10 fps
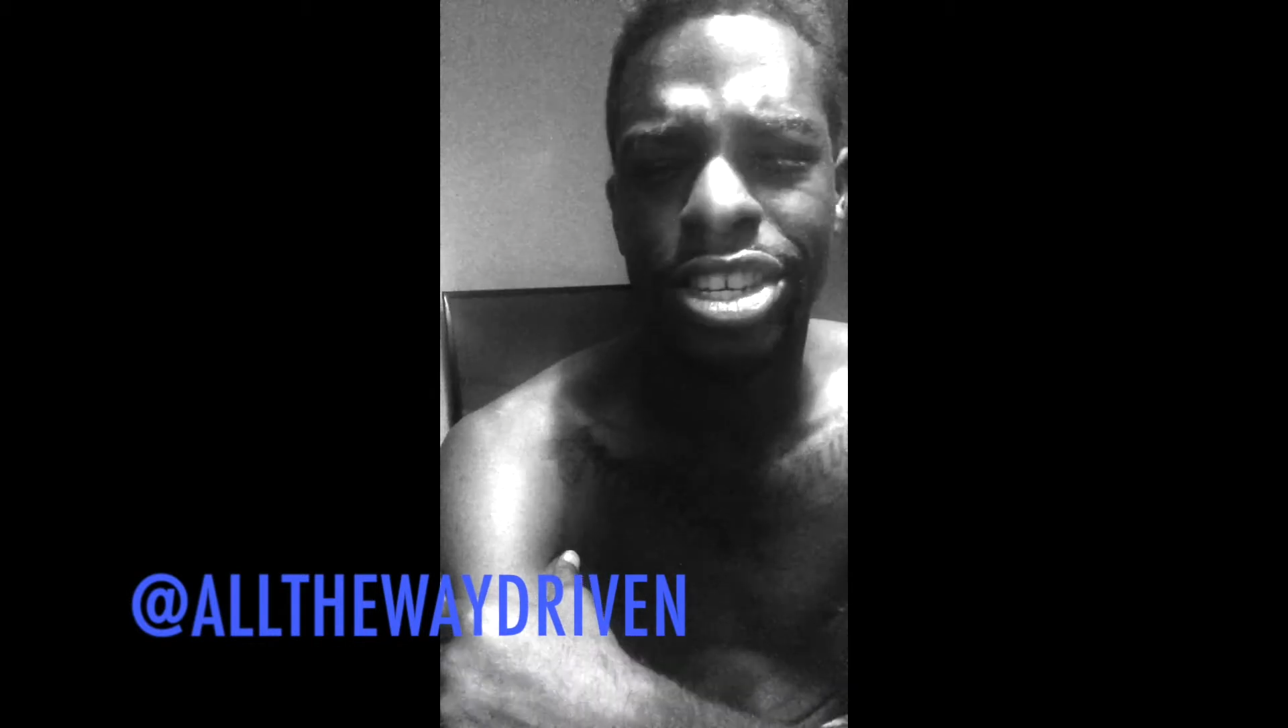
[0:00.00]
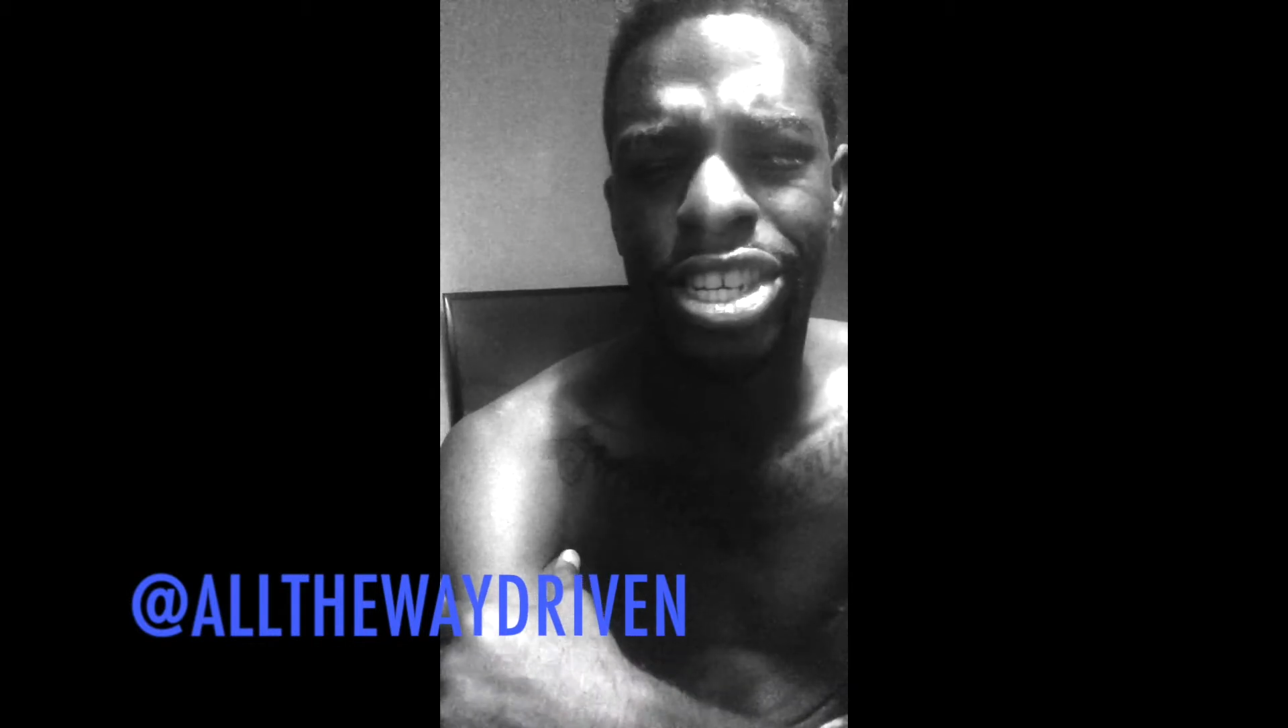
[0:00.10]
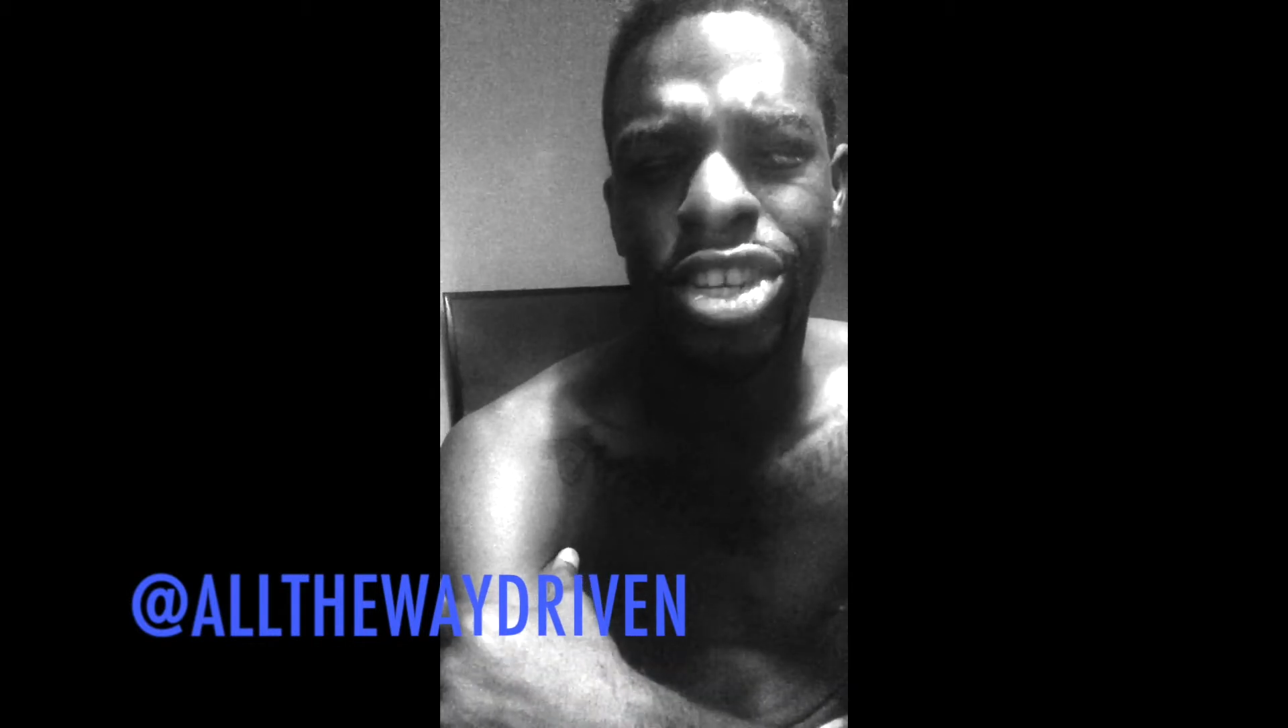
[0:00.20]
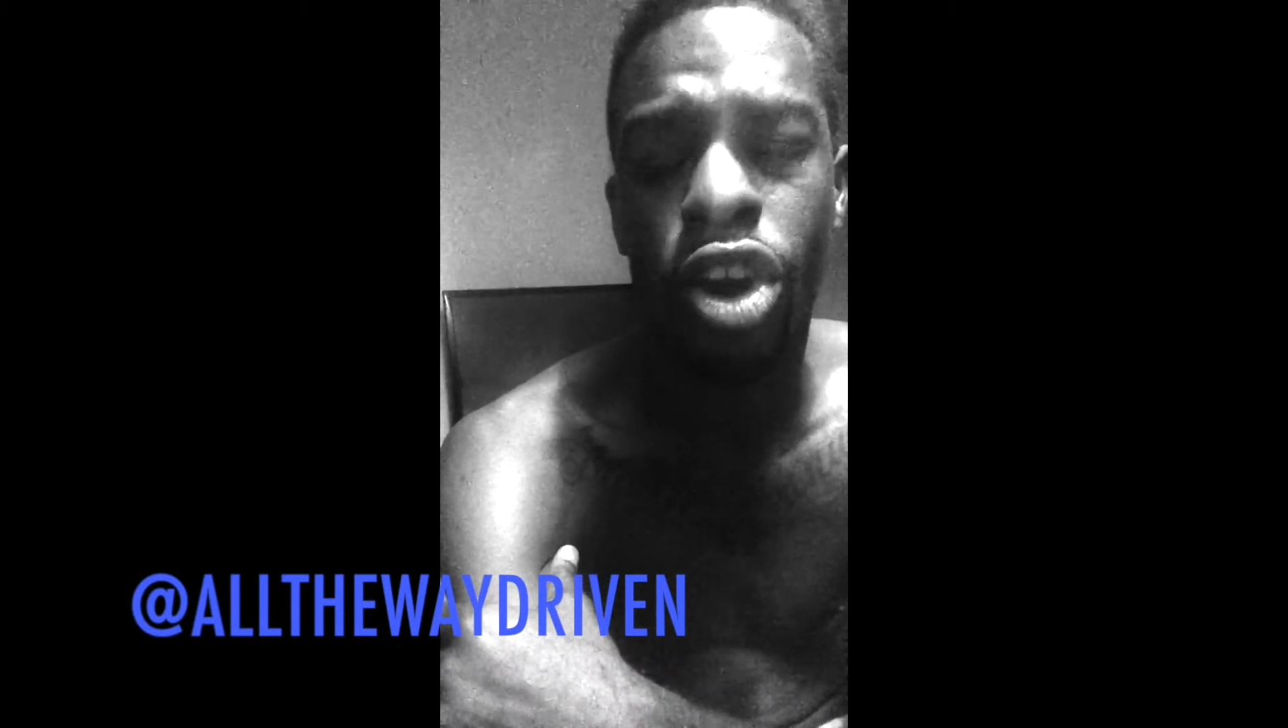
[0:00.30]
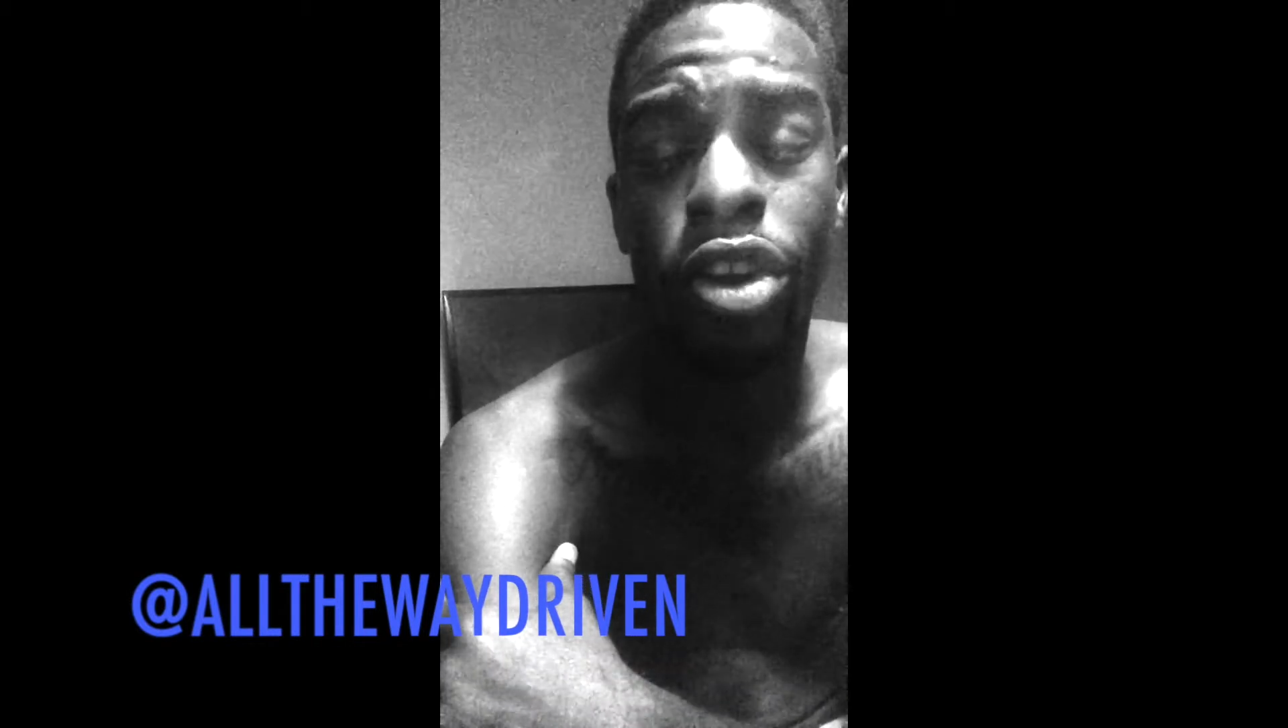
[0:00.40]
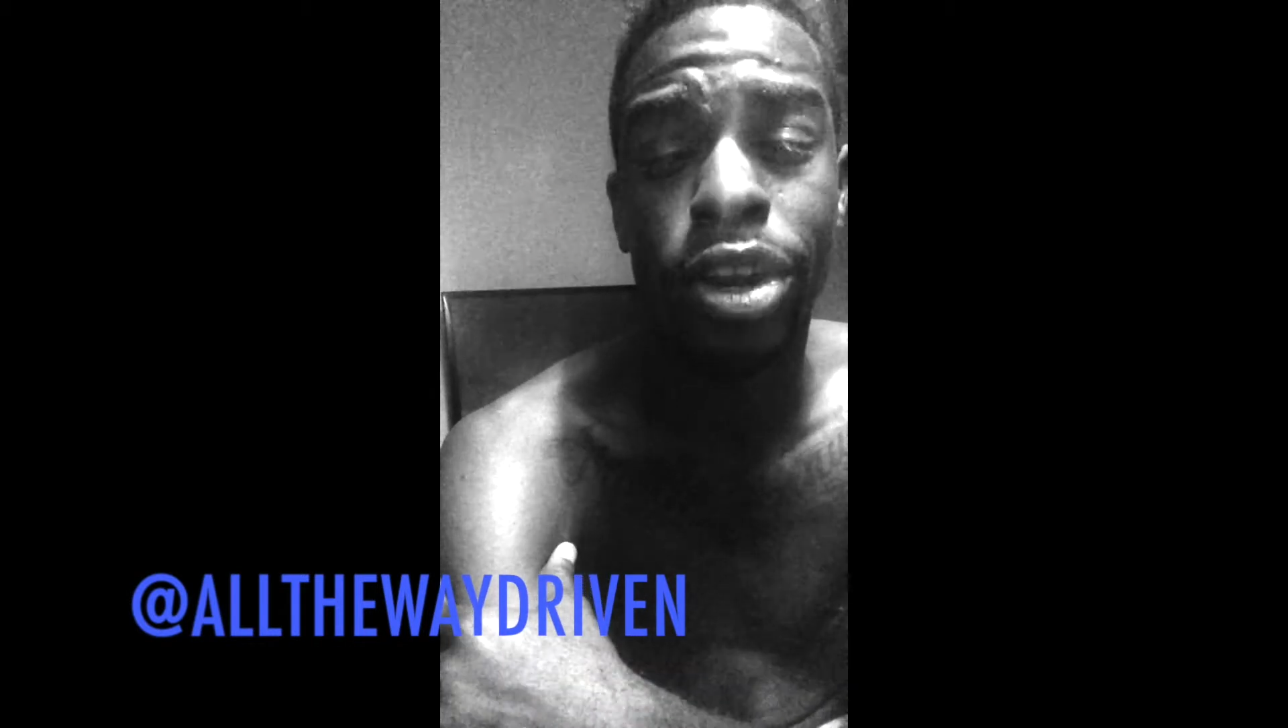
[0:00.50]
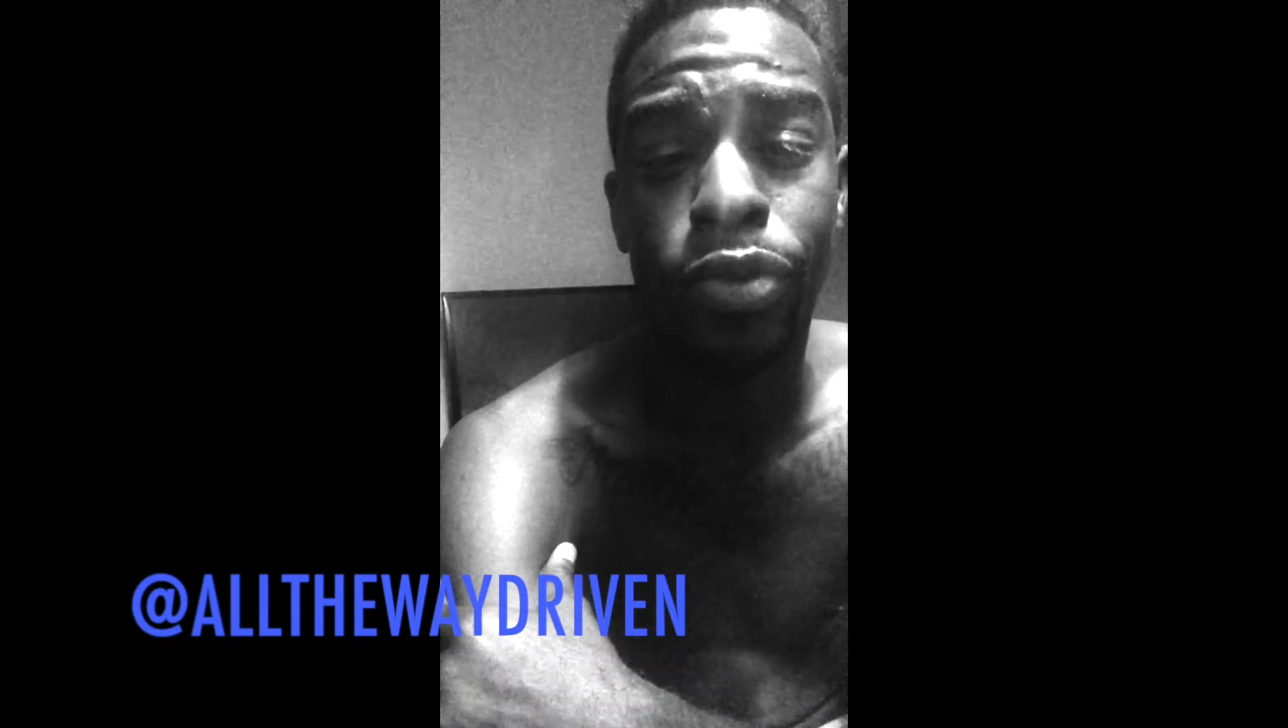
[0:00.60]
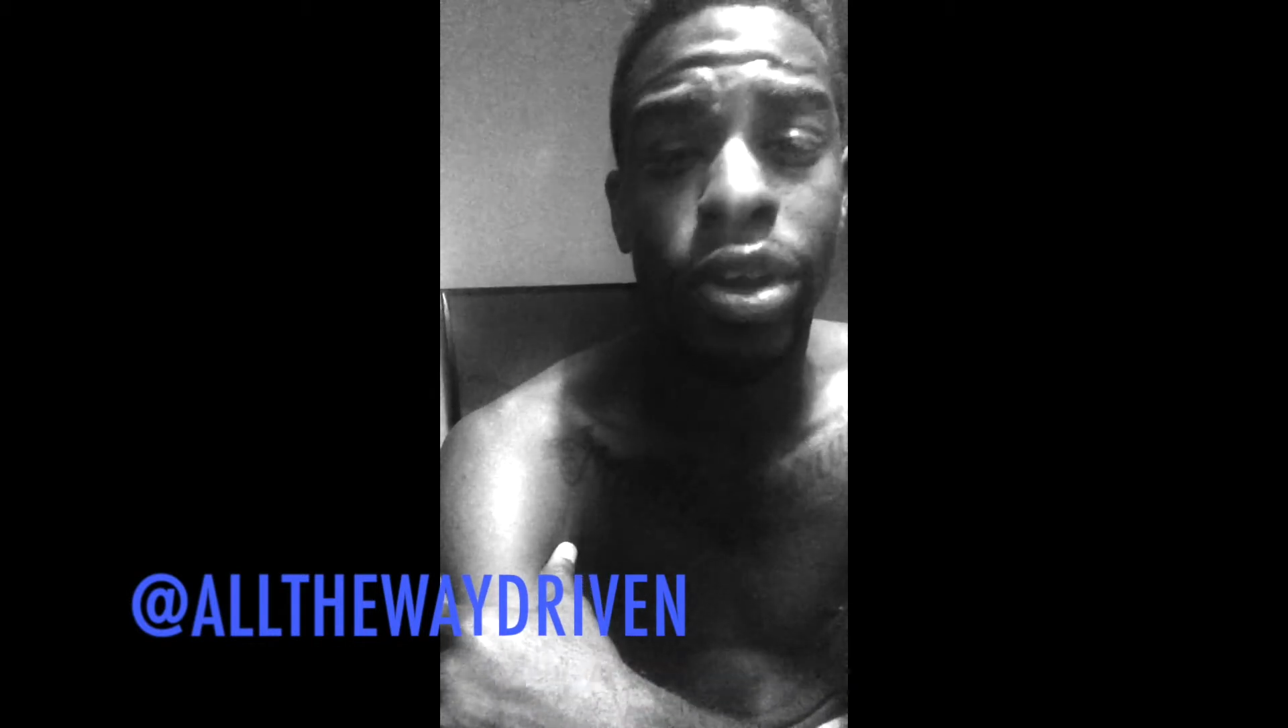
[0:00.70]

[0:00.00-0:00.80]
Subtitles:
she's calling it a